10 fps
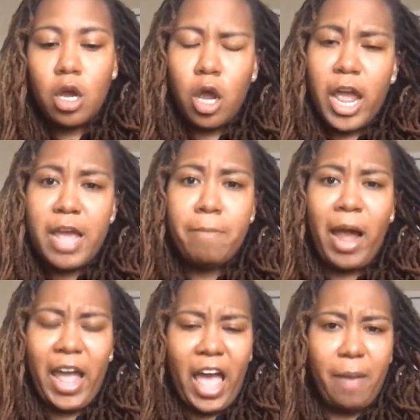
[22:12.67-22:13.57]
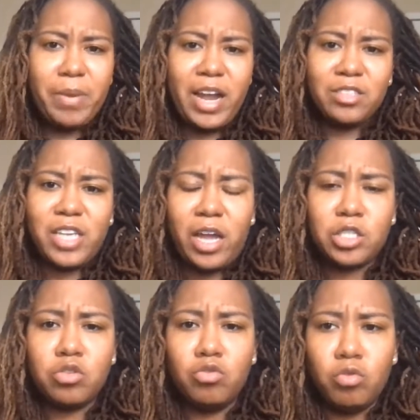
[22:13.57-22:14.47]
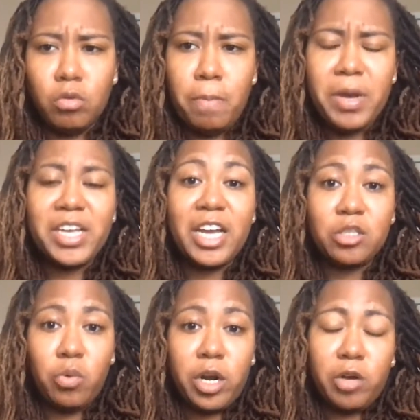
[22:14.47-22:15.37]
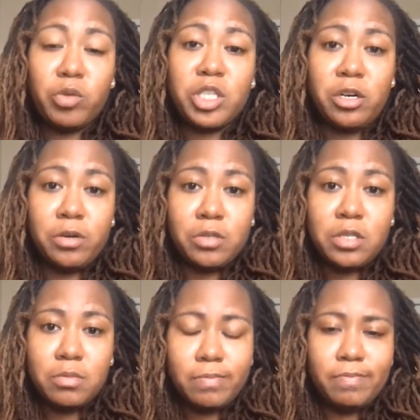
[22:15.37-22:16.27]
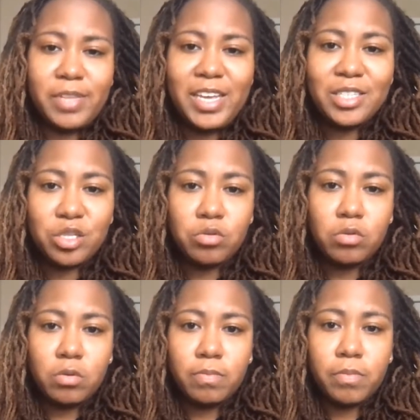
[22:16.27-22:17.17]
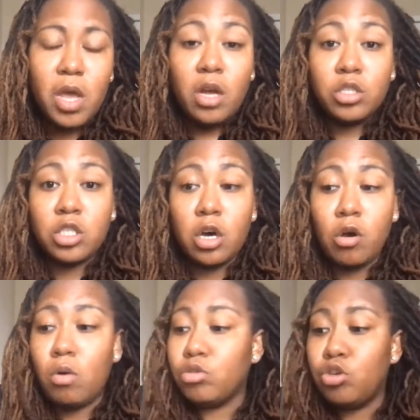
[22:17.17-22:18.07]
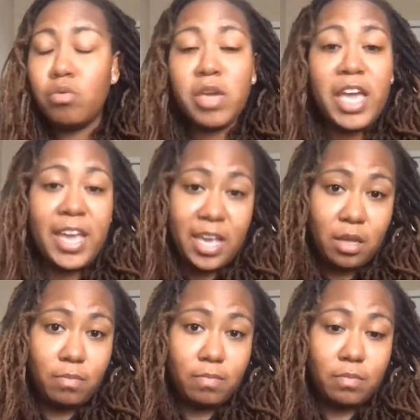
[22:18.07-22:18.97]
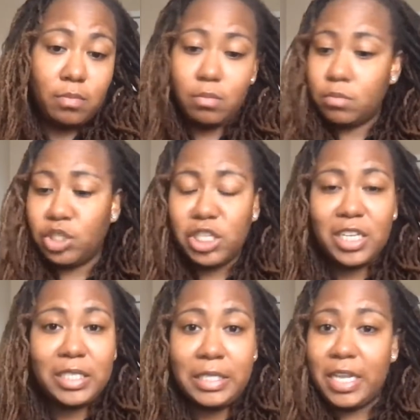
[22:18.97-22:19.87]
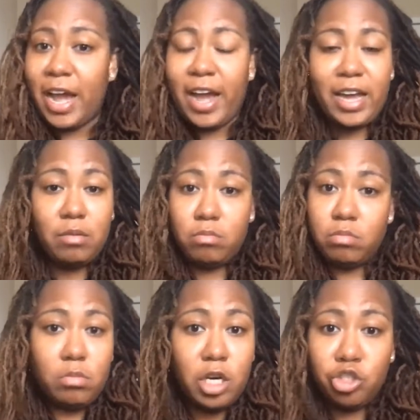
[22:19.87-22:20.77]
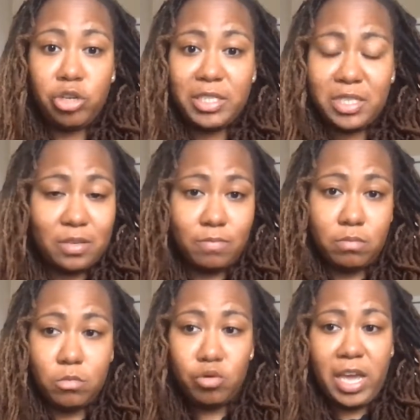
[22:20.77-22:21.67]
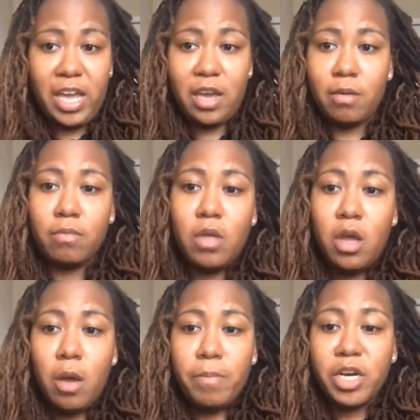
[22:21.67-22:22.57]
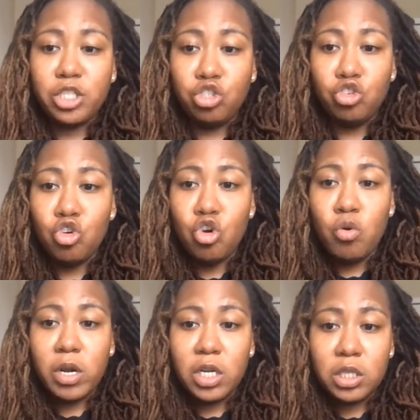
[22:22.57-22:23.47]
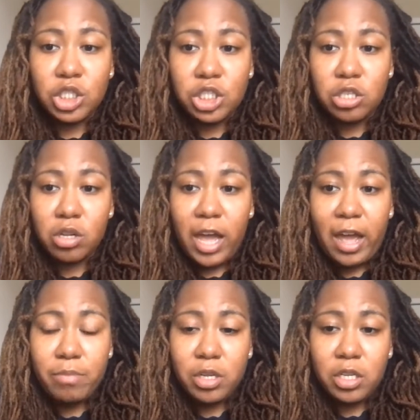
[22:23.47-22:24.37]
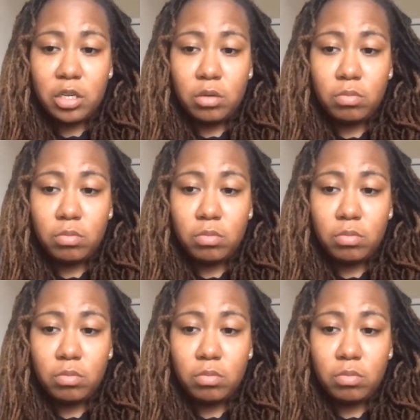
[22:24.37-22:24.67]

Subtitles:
It might happen outside of school, but guess where it returns? In school. So you can't just not address it. You can't, because you want to shield liability.